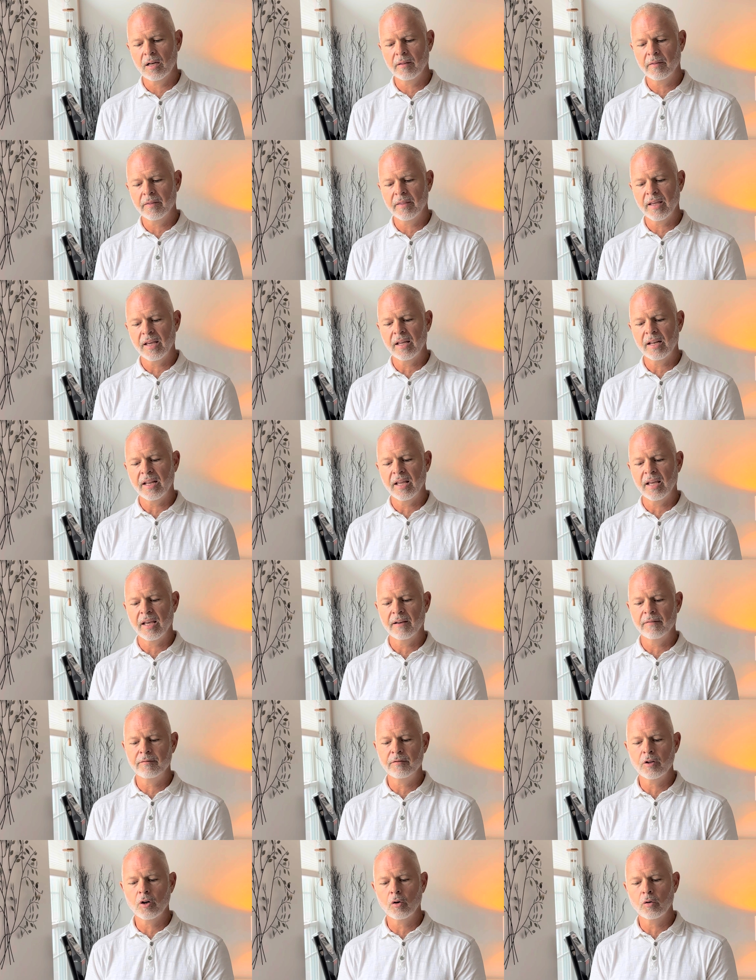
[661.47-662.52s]
that
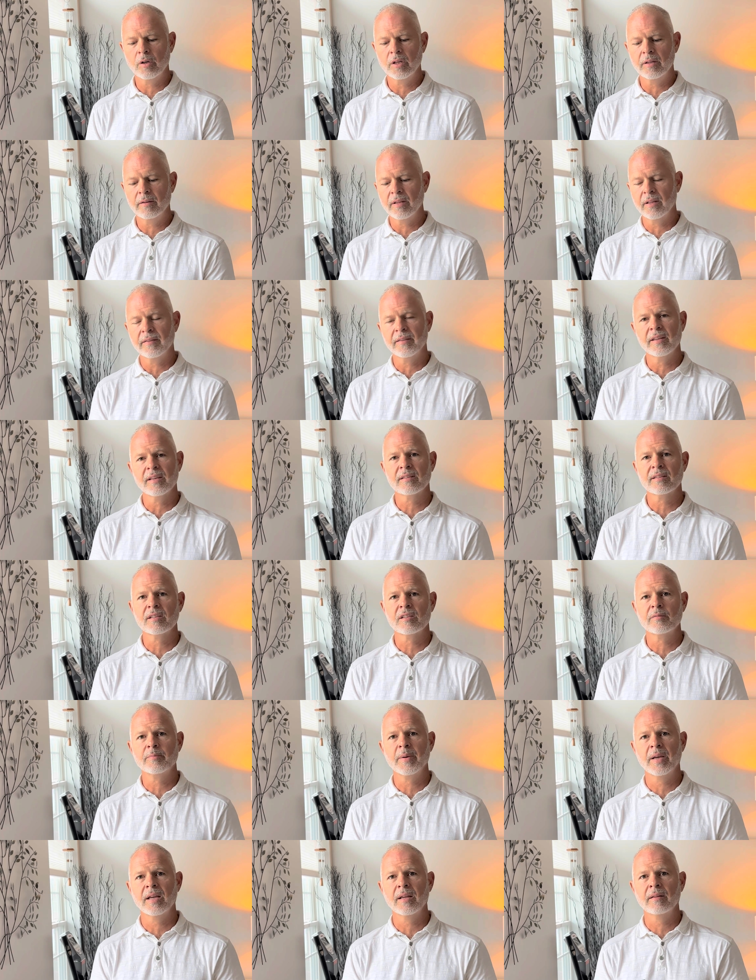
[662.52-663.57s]
have noted that this has
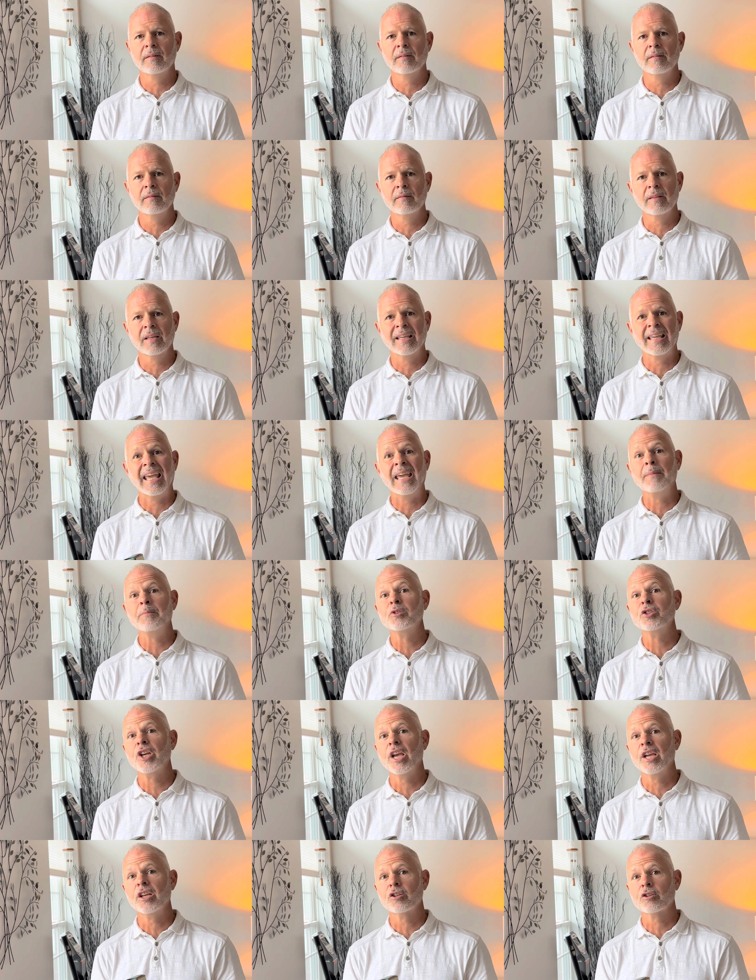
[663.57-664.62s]
been the game
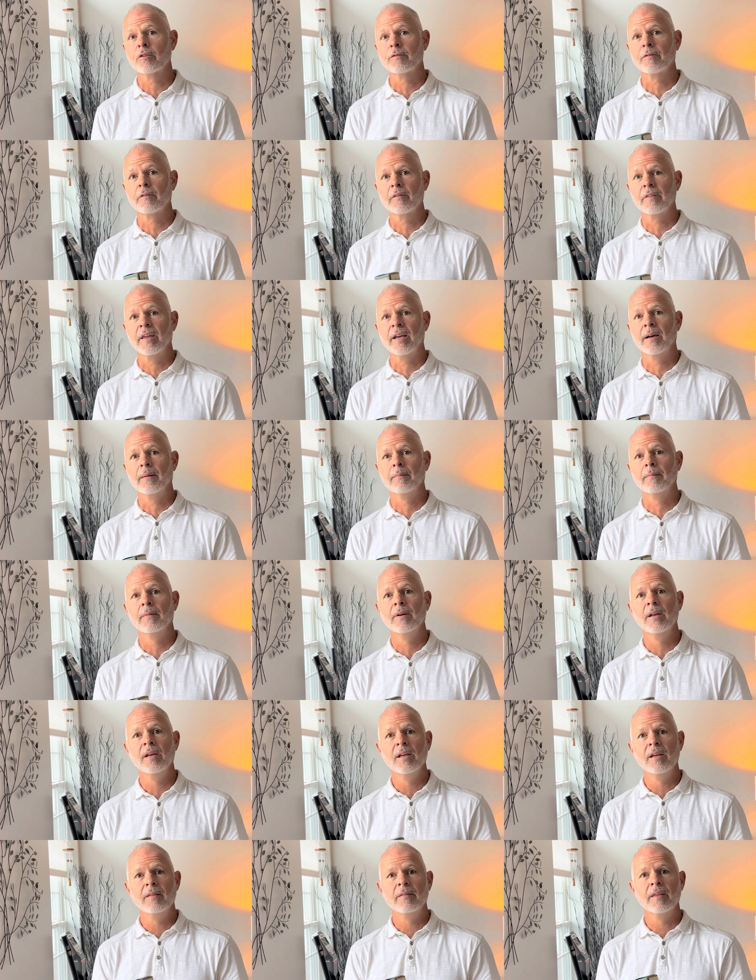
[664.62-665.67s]
changer for them
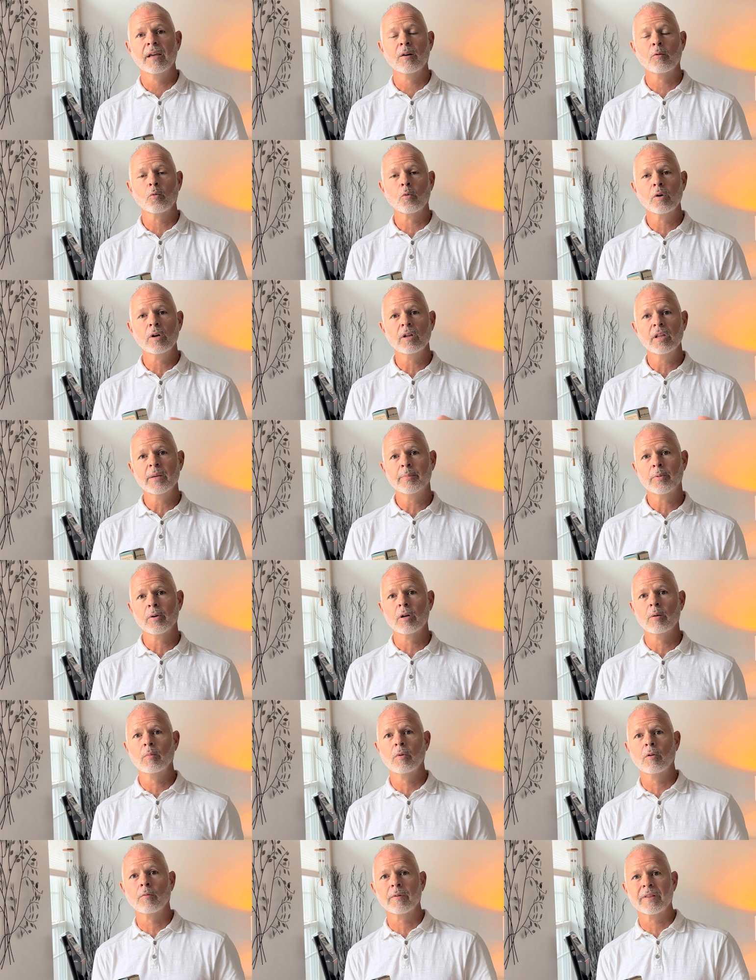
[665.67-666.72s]
that really put
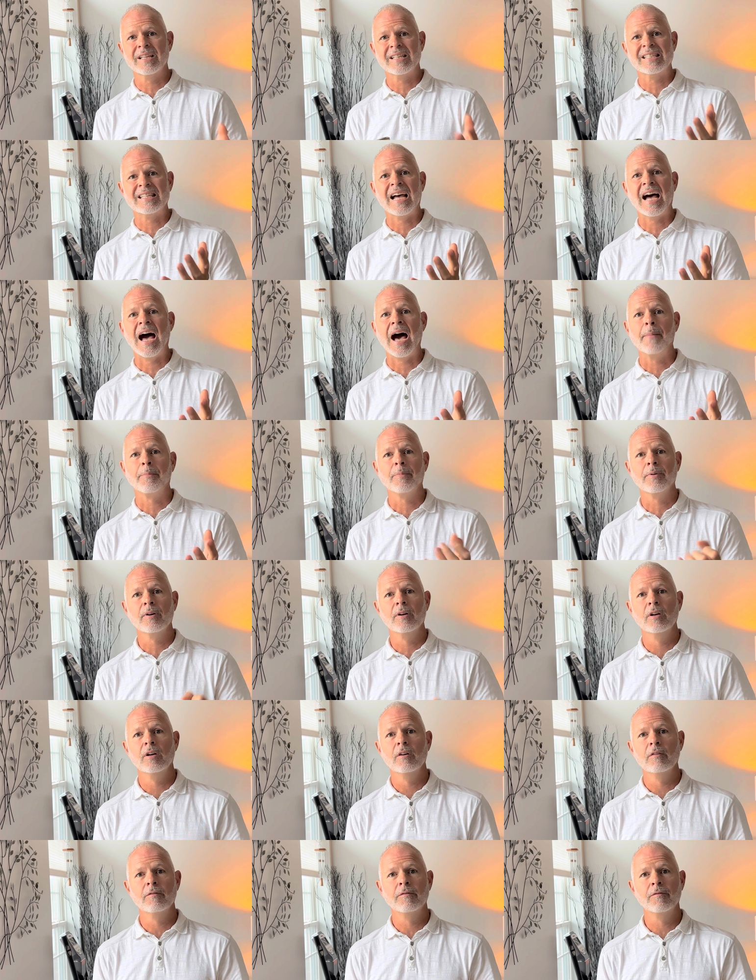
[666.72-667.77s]
them over the top
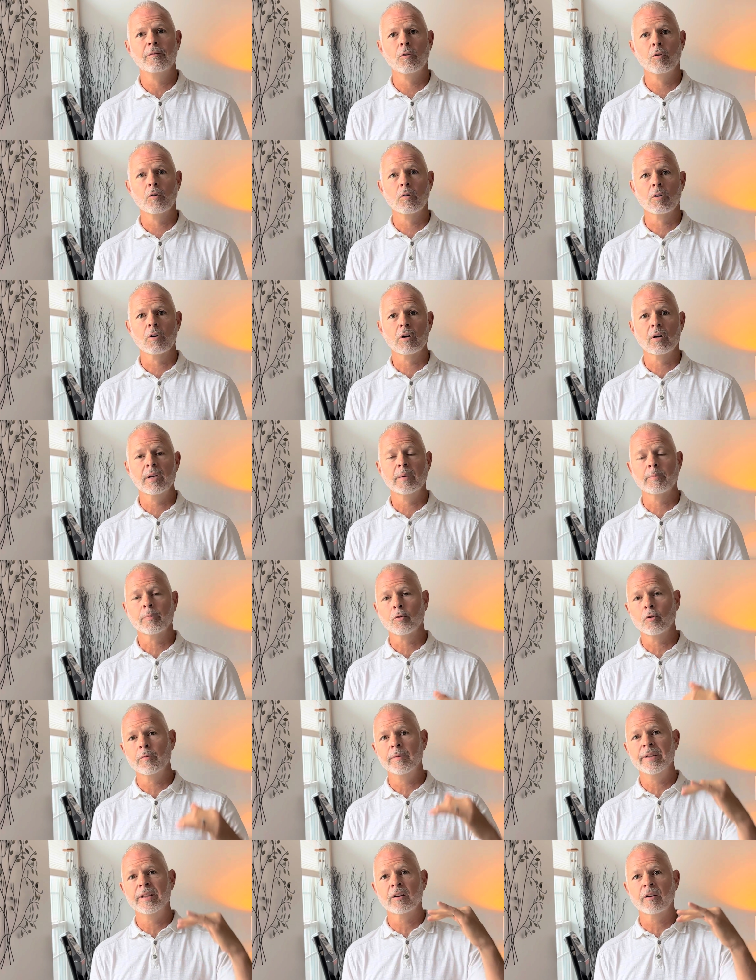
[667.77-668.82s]
for
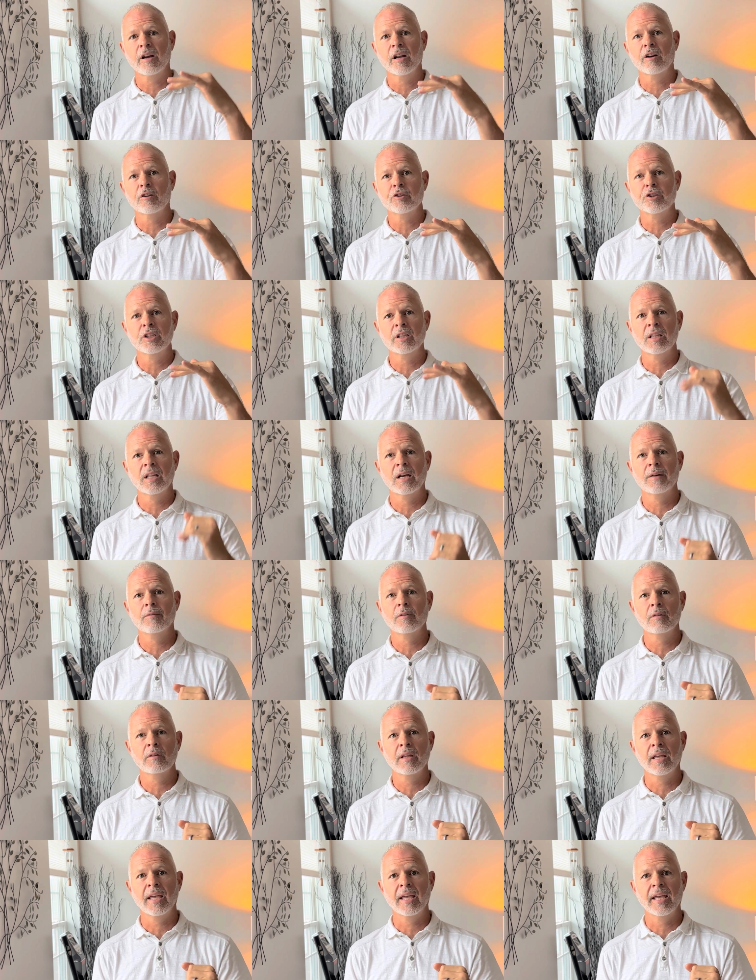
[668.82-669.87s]
improving their energy
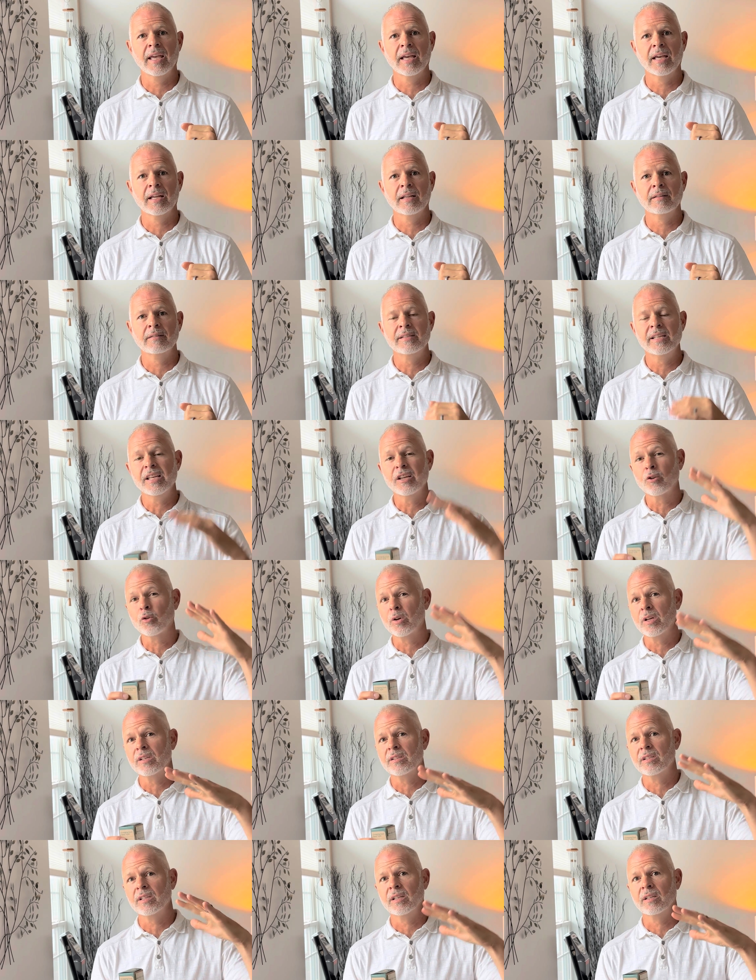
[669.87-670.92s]
level and
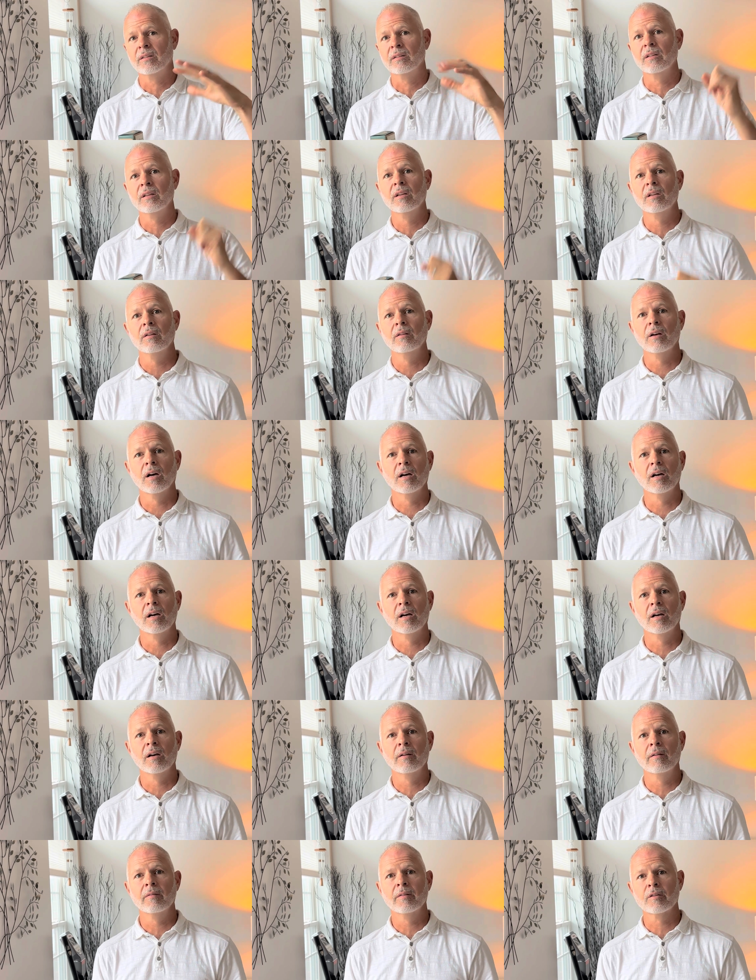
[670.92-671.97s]
decreasing
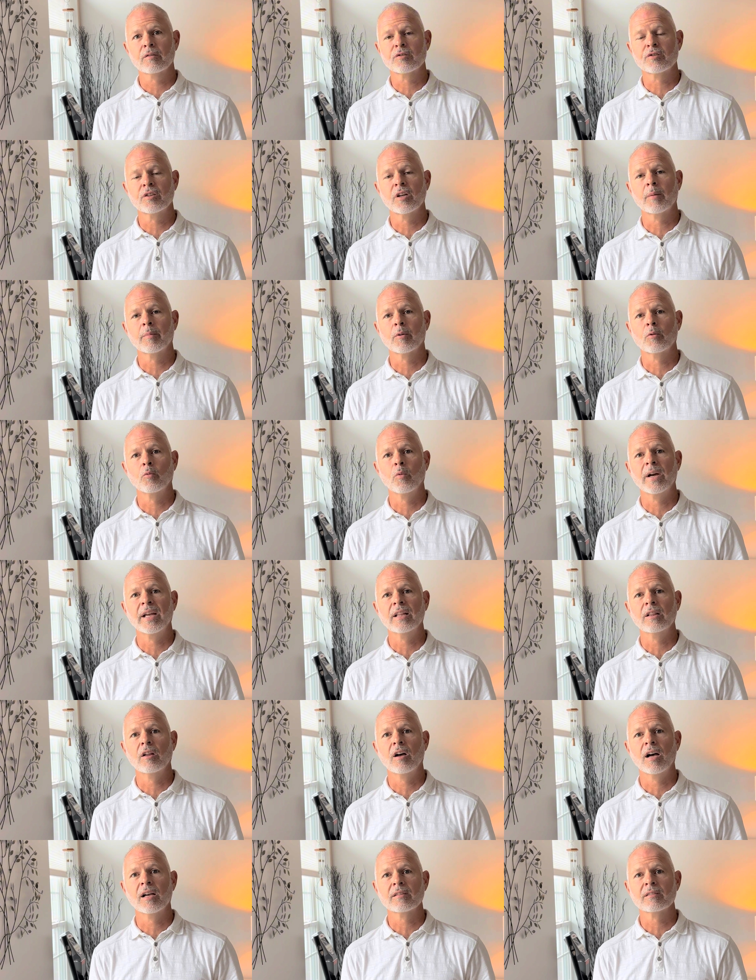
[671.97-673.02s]
uh, their stubborn weight
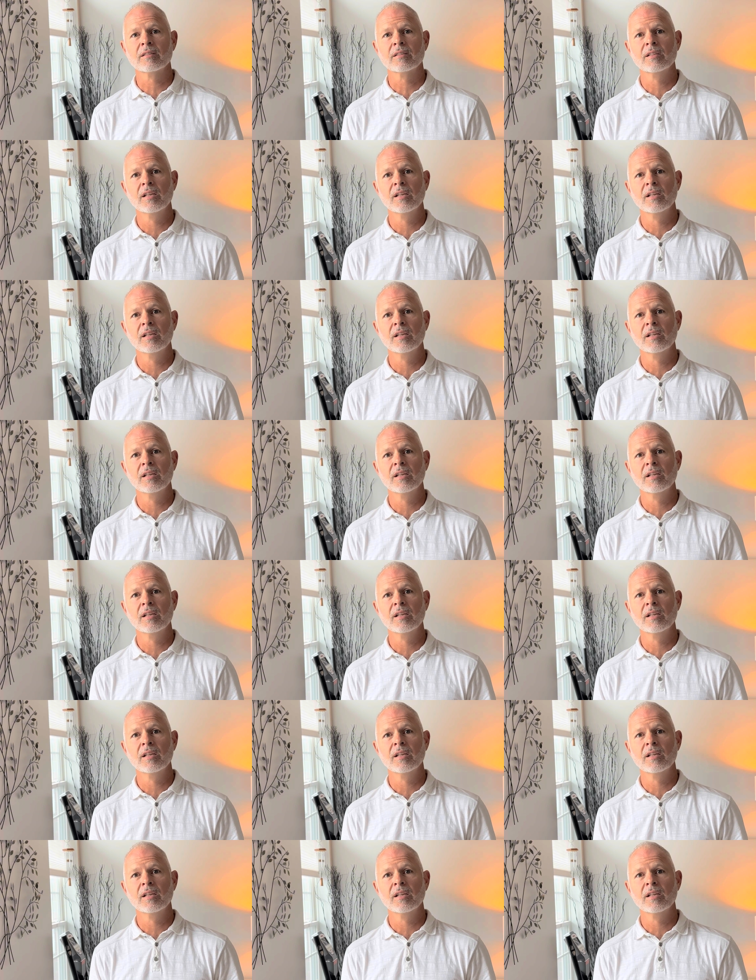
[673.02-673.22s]
loss.